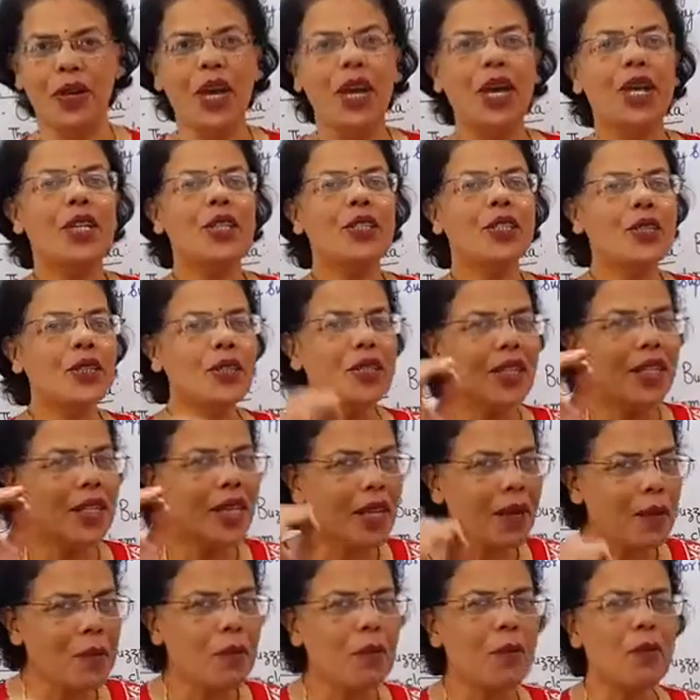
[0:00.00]
So
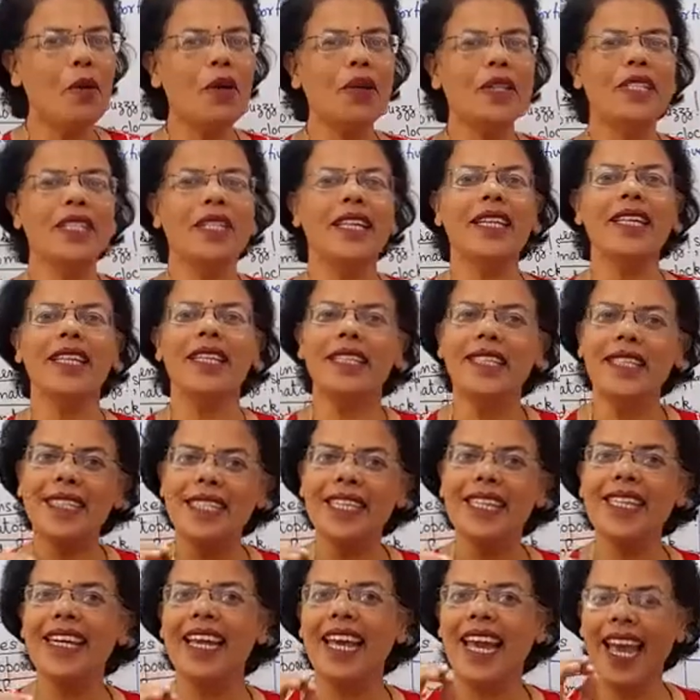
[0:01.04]
keep watching
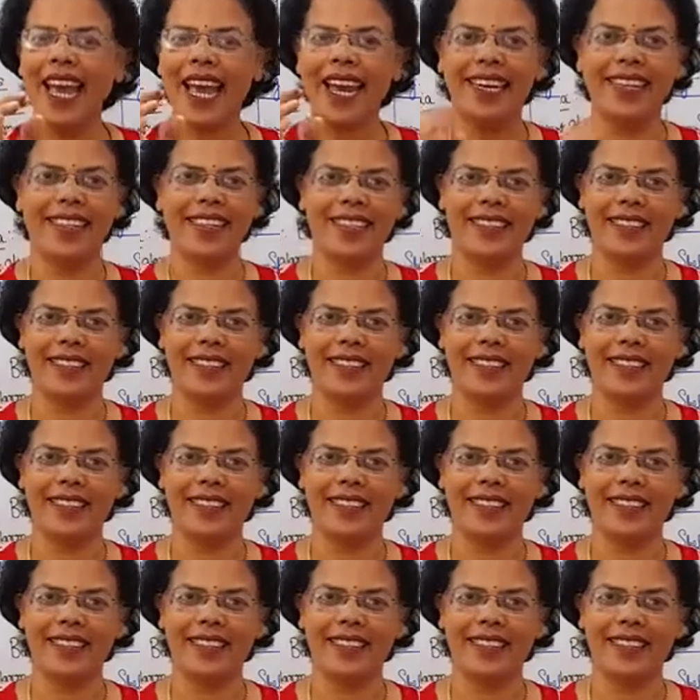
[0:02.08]
till end.